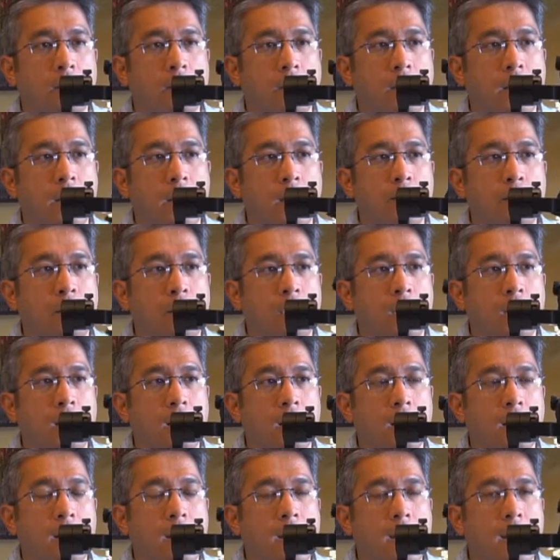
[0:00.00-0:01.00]

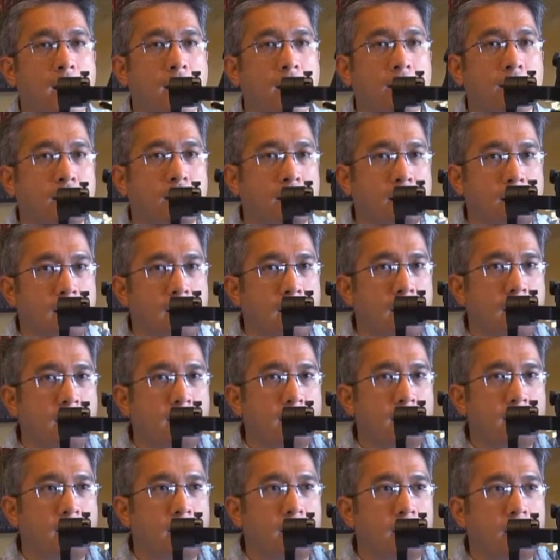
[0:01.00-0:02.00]
camera, it
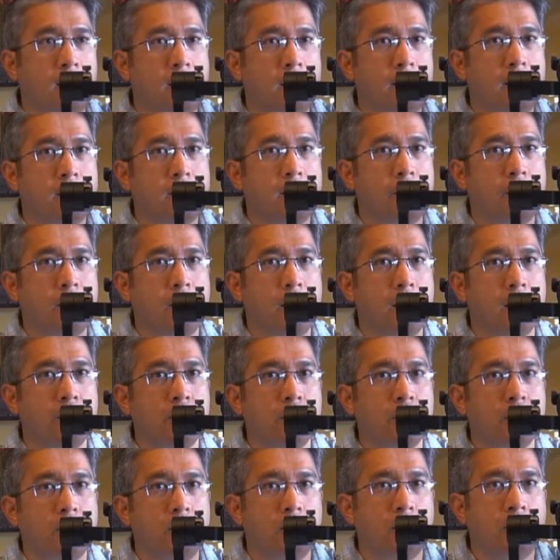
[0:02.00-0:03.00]
has that nice
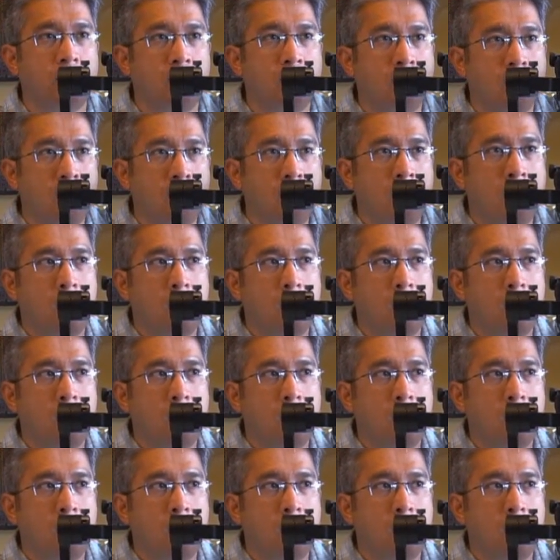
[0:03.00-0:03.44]
gradual,